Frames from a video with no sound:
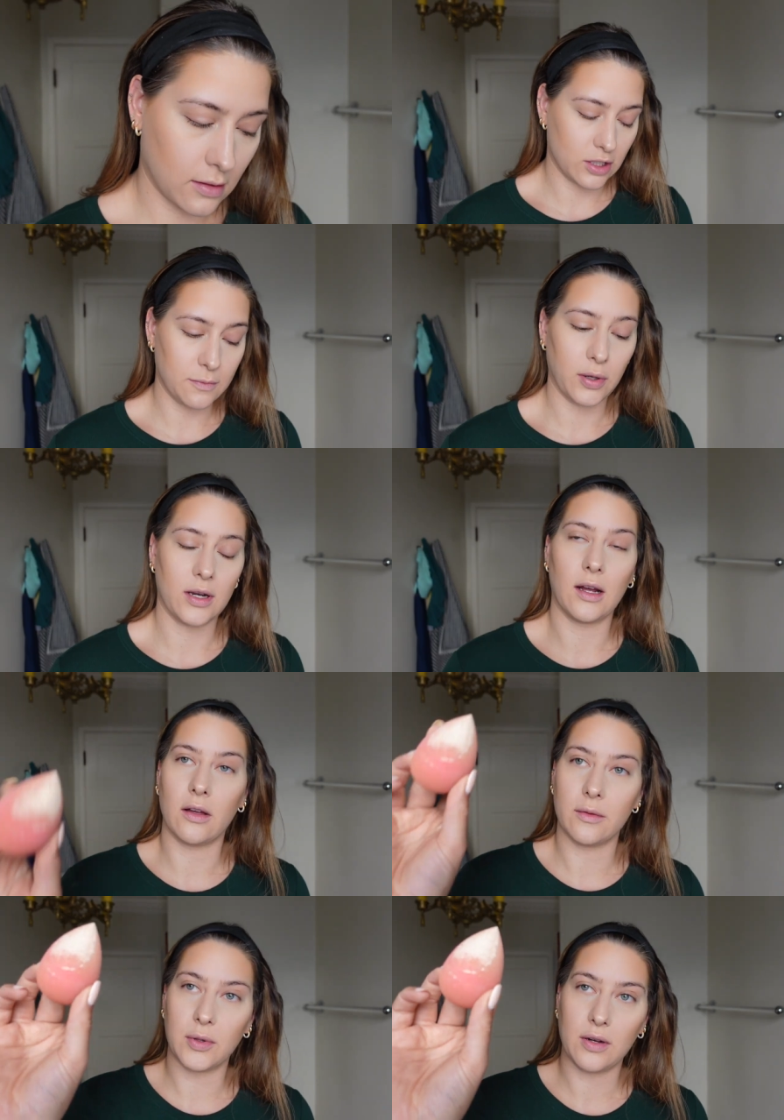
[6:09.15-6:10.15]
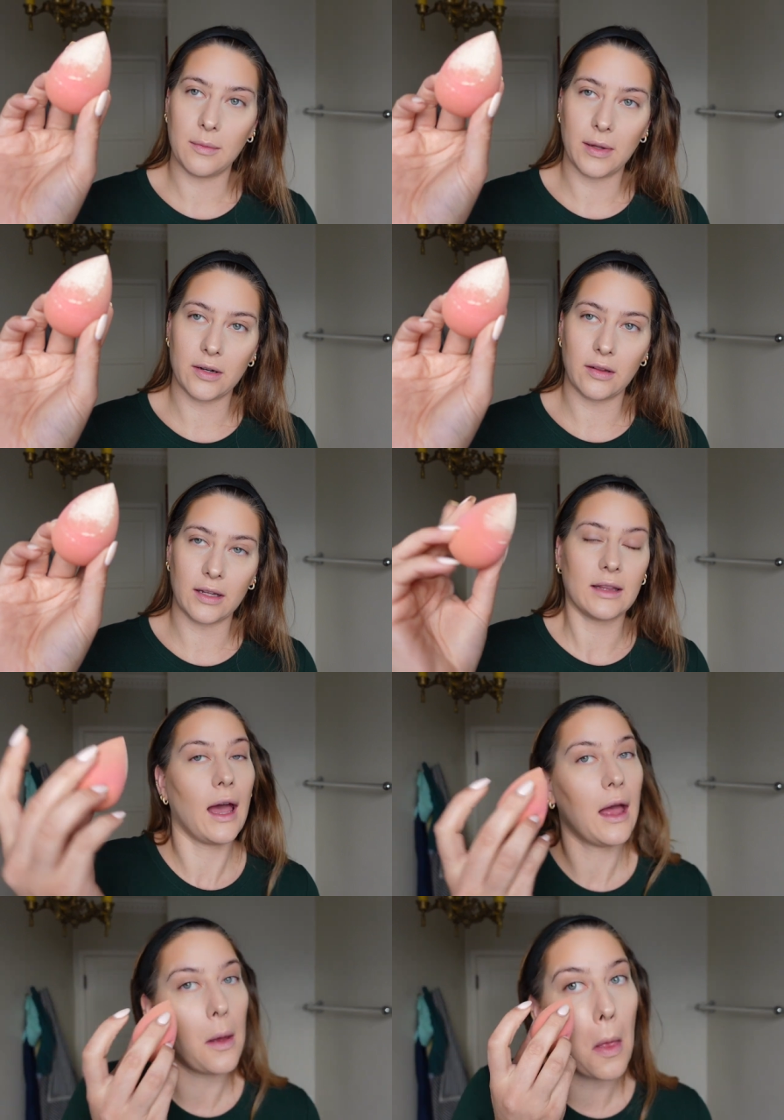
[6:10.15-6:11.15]
I just put it on the beauty blender like
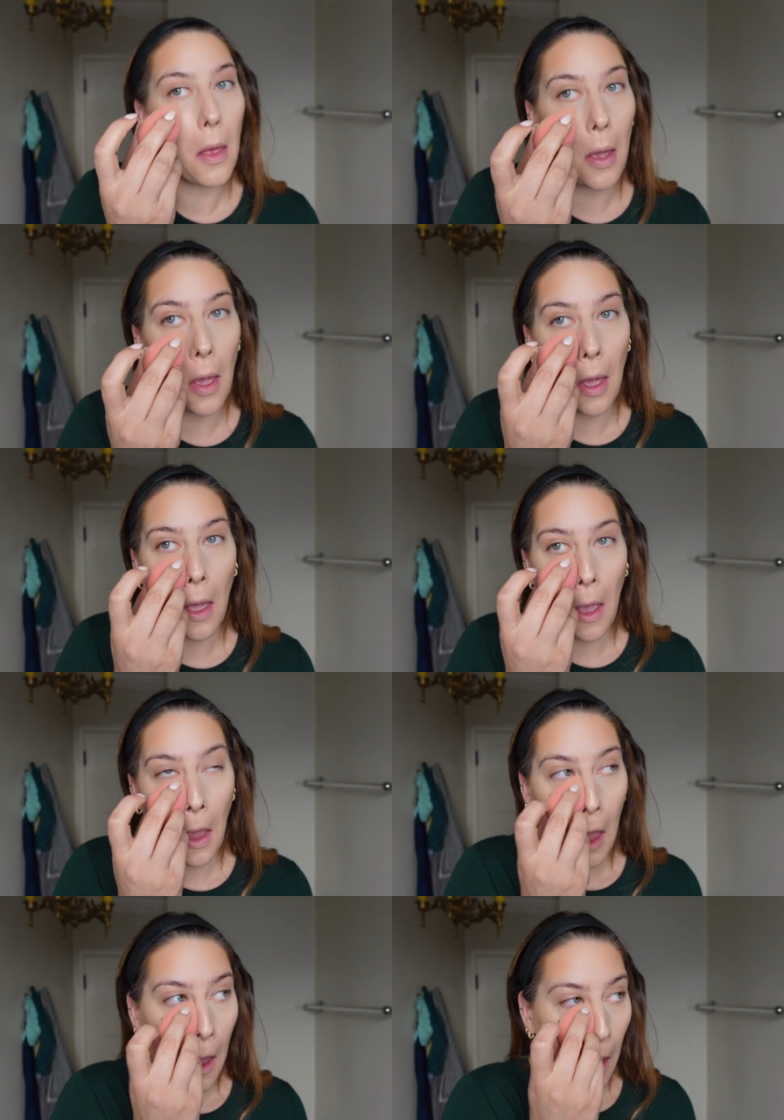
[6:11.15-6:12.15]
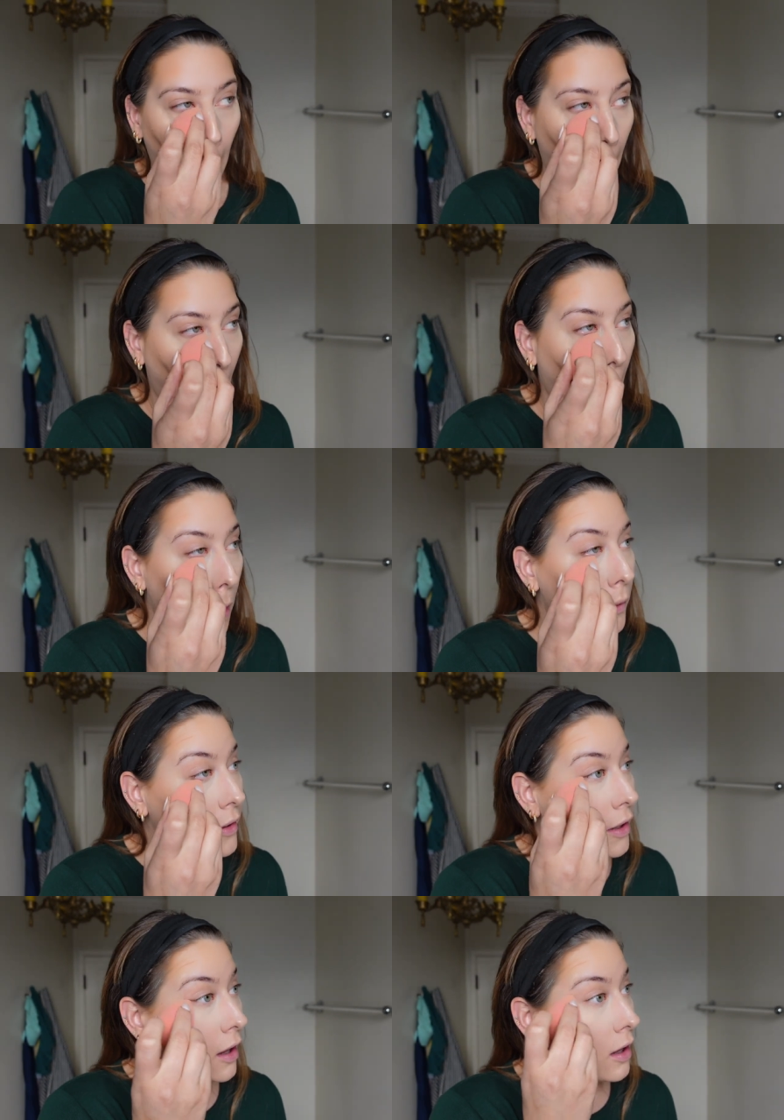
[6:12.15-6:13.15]
that. And go
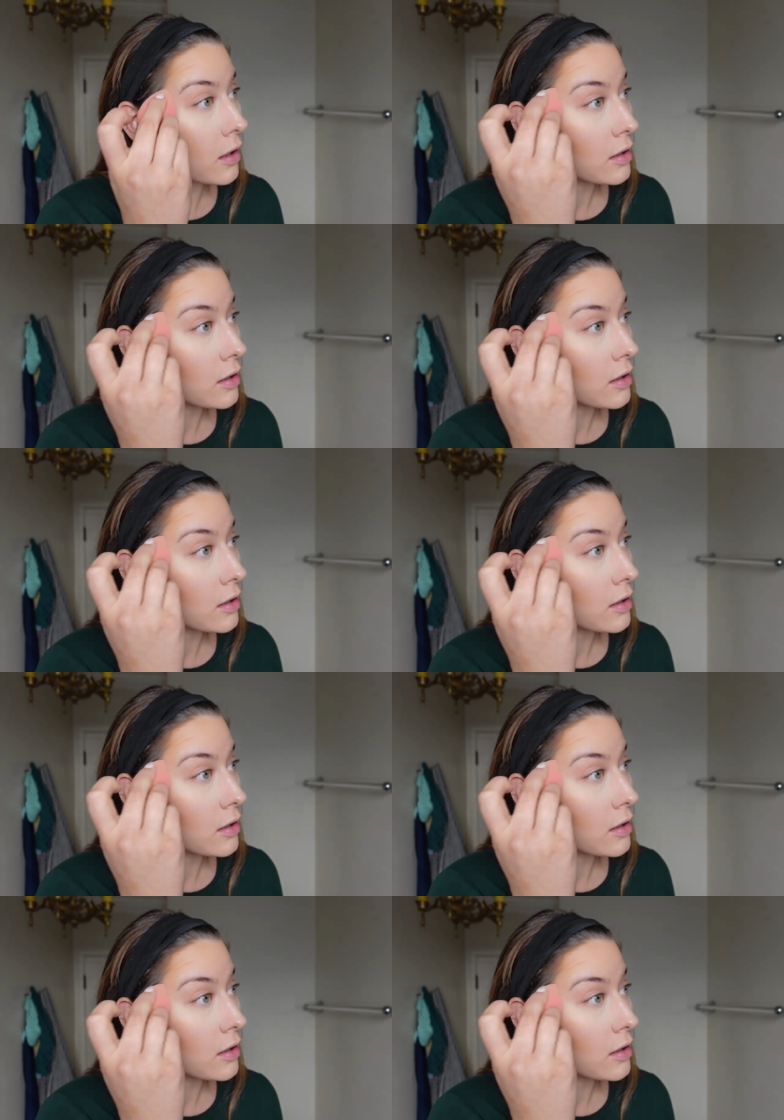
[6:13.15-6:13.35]
under.